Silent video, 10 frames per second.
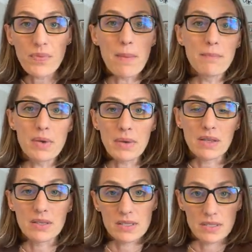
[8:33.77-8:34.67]
They
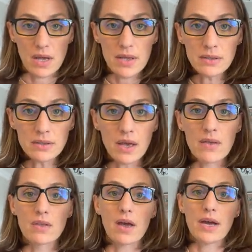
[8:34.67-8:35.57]
mimic the sun
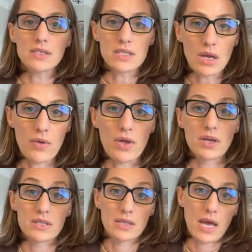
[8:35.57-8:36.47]
and the idea that
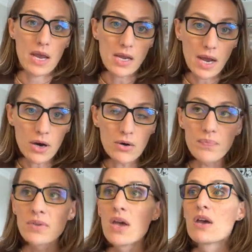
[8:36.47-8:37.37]
it's light out.